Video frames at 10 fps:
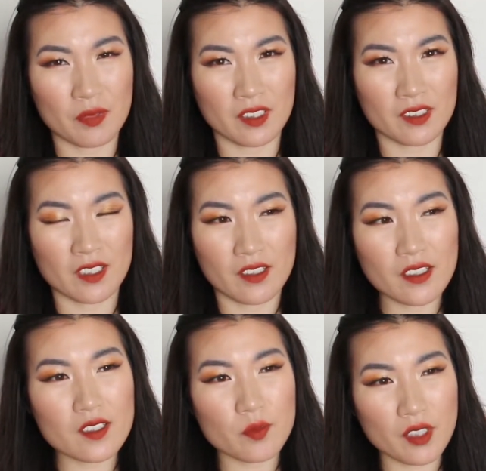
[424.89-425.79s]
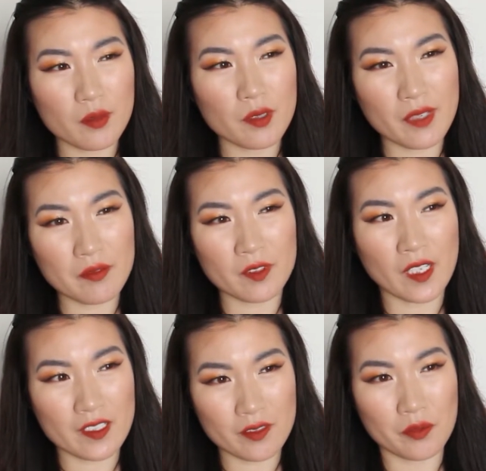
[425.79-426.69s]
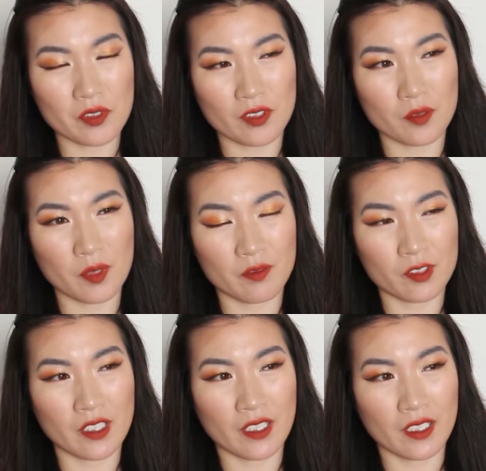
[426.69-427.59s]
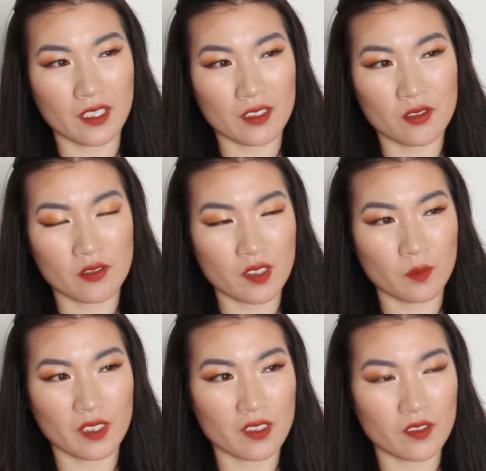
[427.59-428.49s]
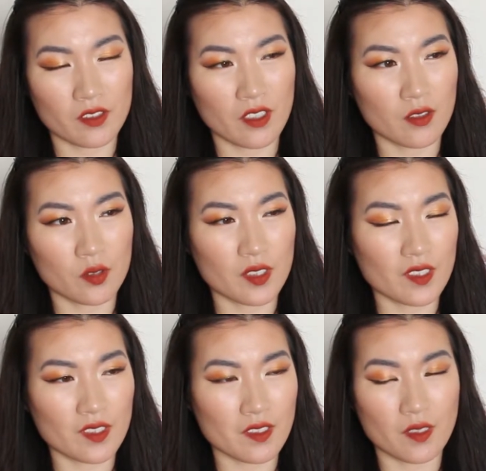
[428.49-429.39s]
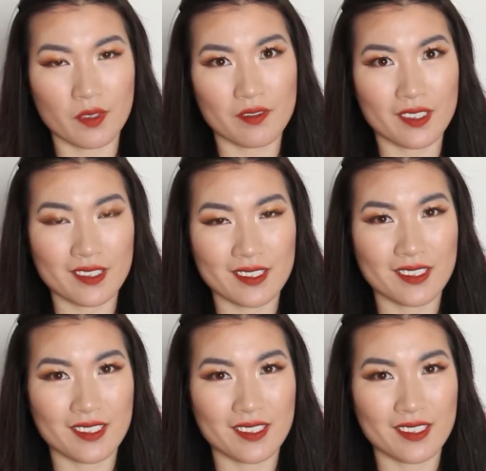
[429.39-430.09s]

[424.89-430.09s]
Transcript: but it's probably my last resort before I do some laser and crazy things on my face.